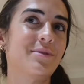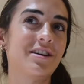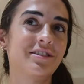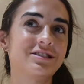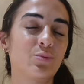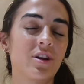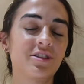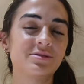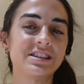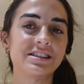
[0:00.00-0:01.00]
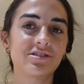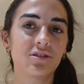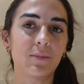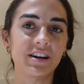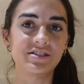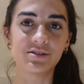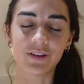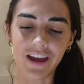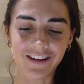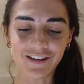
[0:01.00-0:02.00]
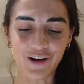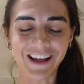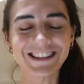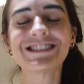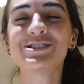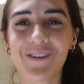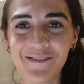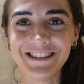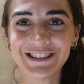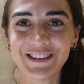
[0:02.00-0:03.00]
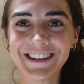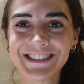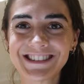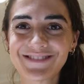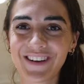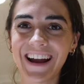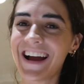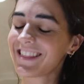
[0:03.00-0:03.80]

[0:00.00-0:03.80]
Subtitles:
And it's one of those days that reminds you, like, okay, this is why we do this, right?